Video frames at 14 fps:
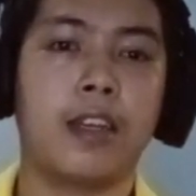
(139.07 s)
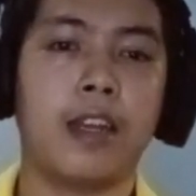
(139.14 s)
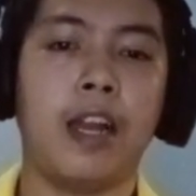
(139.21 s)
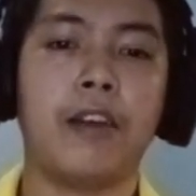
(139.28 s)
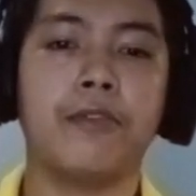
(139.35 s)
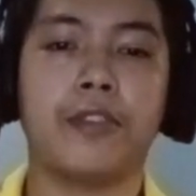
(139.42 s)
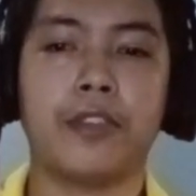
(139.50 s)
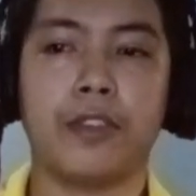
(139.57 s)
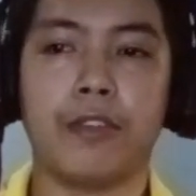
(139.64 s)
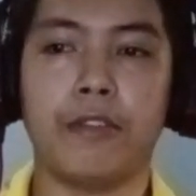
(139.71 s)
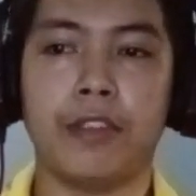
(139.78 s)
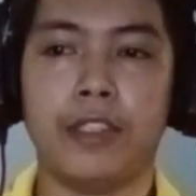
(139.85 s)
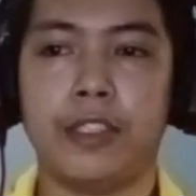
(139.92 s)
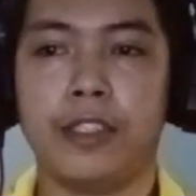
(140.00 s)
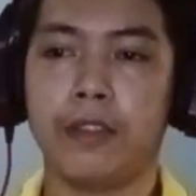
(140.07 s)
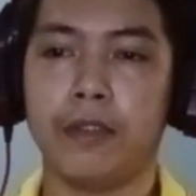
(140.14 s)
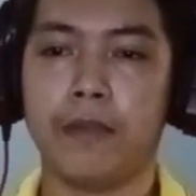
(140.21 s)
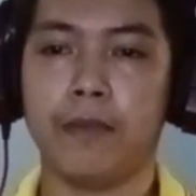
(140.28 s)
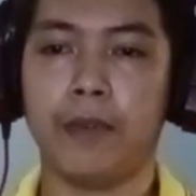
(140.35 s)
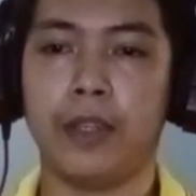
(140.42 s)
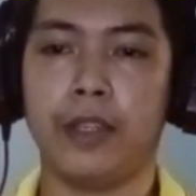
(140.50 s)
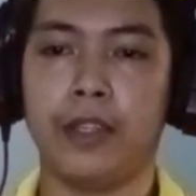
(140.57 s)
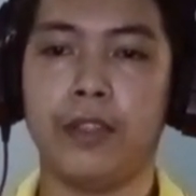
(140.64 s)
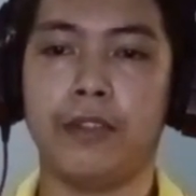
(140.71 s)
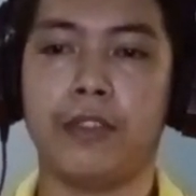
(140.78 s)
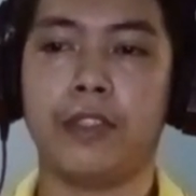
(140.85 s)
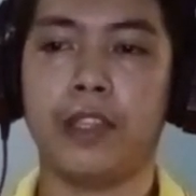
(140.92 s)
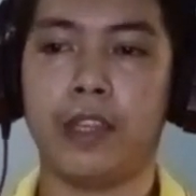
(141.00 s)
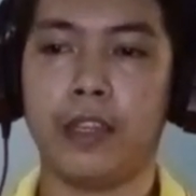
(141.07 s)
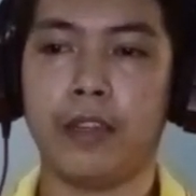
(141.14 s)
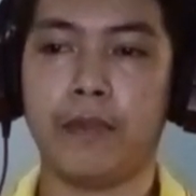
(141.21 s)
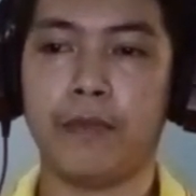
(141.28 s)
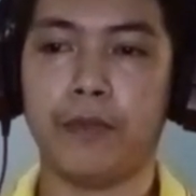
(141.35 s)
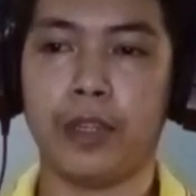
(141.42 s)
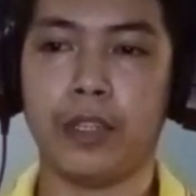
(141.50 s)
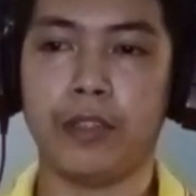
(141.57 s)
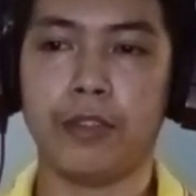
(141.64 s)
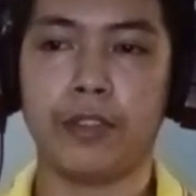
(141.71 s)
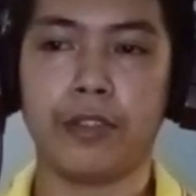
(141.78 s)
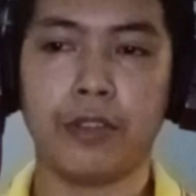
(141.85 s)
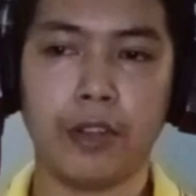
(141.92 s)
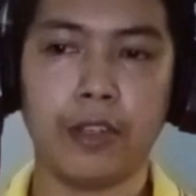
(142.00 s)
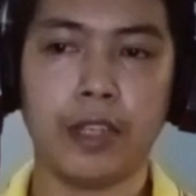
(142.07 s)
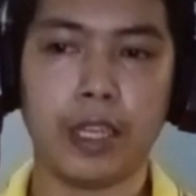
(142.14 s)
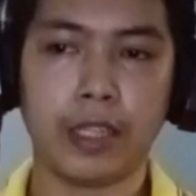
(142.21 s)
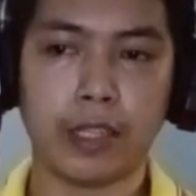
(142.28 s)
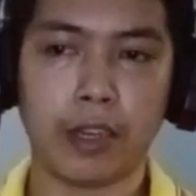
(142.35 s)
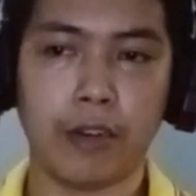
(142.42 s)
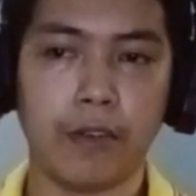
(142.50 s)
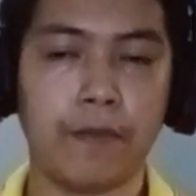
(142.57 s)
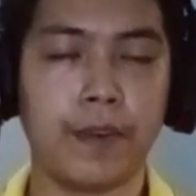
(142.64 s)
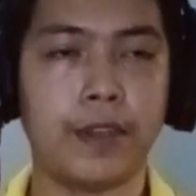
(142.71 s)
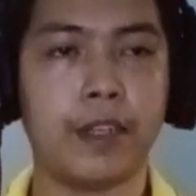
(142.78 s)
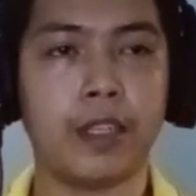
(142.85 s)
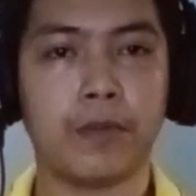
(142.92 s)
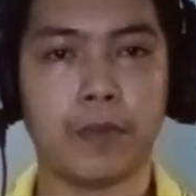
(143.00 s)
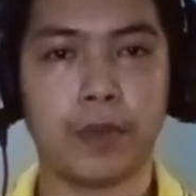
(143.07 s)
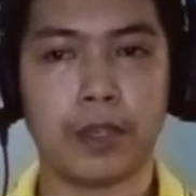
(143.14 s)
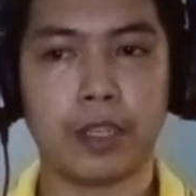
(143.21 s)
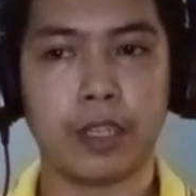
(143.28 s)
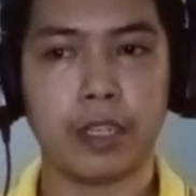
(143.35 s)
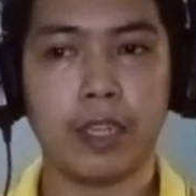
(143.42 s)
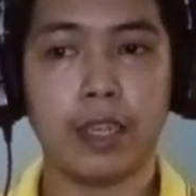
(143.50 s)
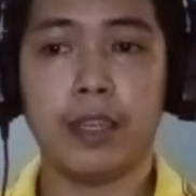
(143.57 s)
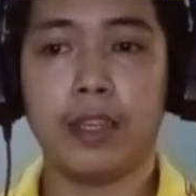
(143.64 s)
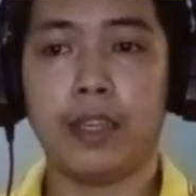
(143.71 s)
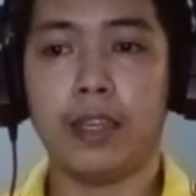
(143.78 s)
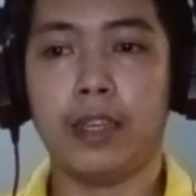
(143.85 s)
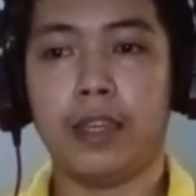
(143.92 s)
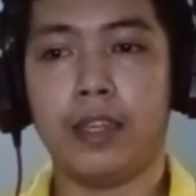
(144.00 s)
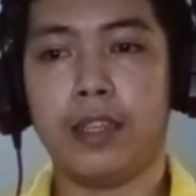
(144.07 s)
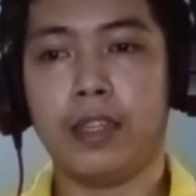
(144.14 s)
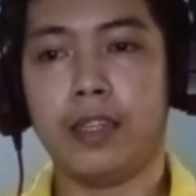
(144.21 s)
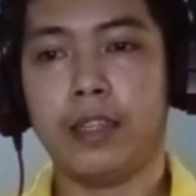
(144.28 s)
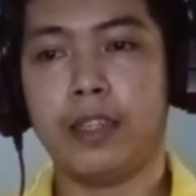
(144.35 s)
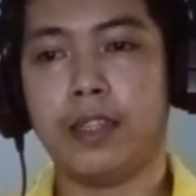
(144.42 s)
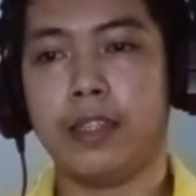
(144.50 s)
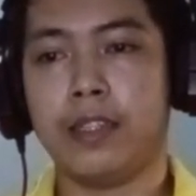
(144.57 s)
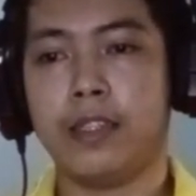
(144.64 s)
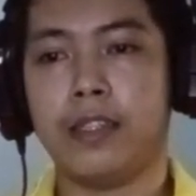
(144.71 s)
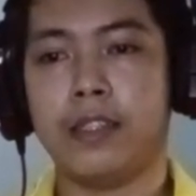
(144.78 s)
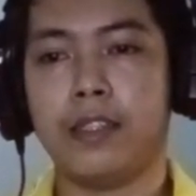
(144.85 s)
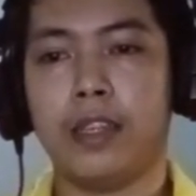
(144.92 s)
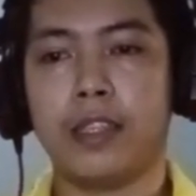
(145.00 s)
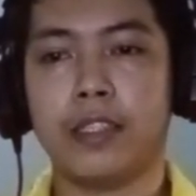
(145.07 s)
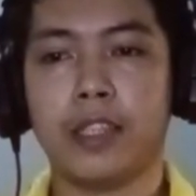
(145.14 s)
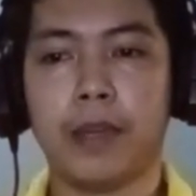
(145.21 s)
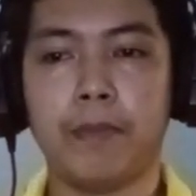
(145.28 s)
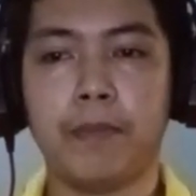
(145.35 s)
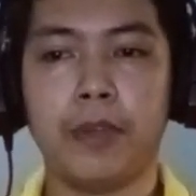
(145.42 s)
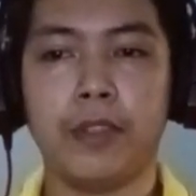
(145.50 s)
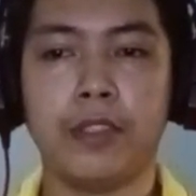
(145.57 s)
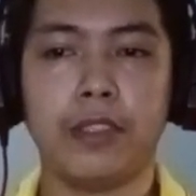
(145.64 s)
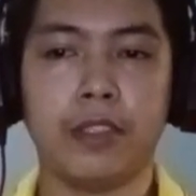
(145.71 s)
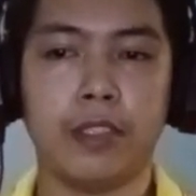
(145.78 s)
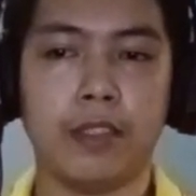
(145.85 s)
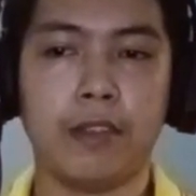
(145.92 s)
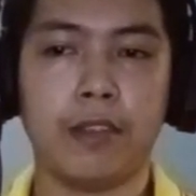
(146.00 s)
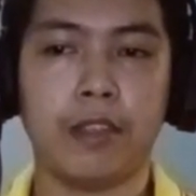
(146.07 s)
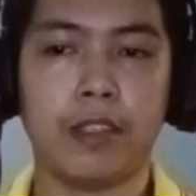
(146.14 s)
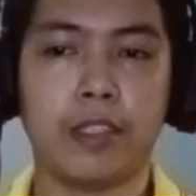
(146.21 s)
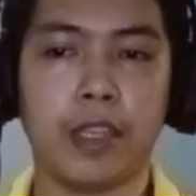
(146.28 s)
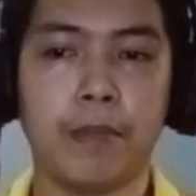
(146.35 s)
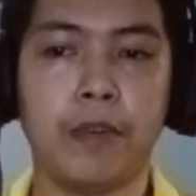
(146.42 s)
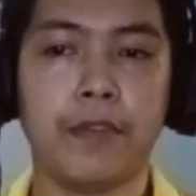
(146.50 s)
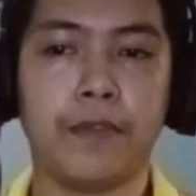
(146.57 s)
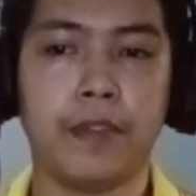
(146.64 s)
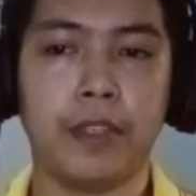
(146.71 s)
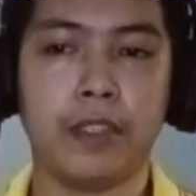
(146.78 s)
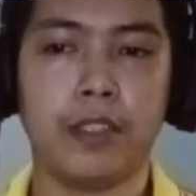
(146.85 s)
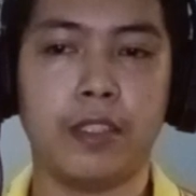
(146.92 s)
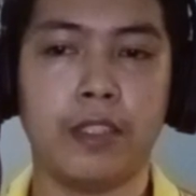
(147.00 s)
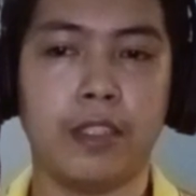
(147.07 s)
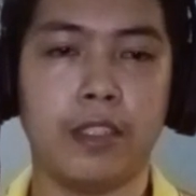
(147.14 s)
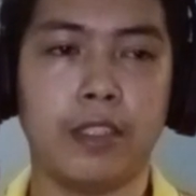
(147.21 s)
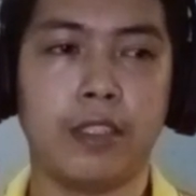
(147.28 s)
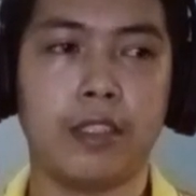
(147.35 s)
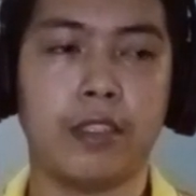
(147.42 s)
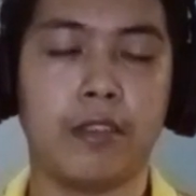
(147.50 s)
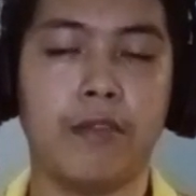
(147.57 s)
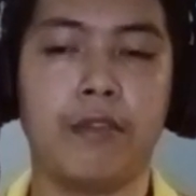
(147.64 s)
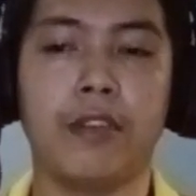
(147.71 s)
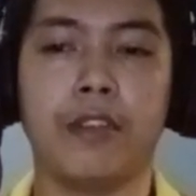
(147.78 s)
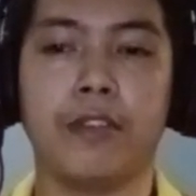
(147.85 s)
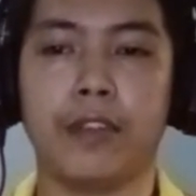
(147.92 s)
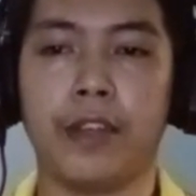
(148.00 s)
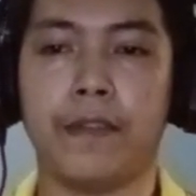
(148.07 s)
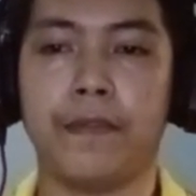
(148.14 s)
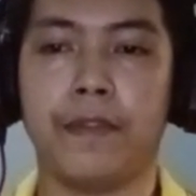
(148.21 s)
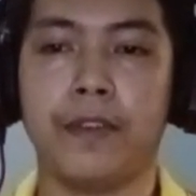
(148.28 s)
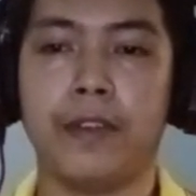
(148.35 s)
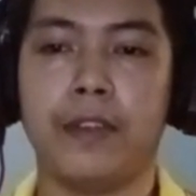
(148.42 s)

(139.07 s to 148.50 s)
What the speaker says: cloud storage, where you store data over network, and the example of this is Google Drive,